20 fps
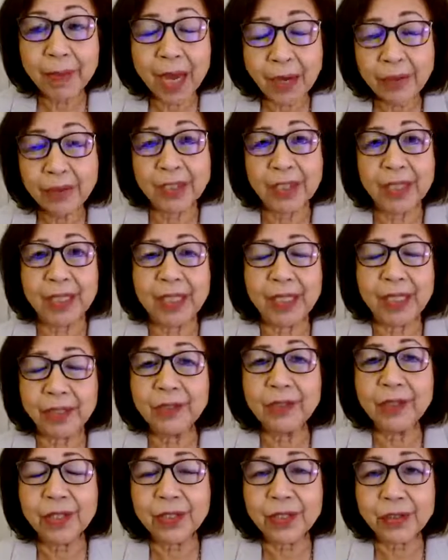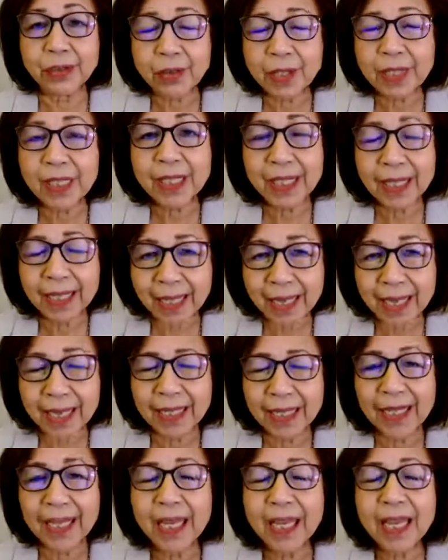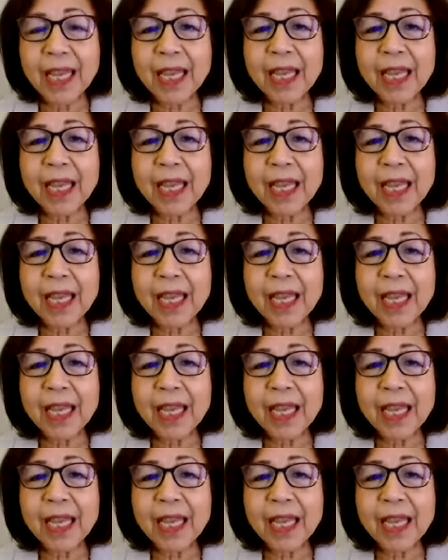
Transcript: out into the street again.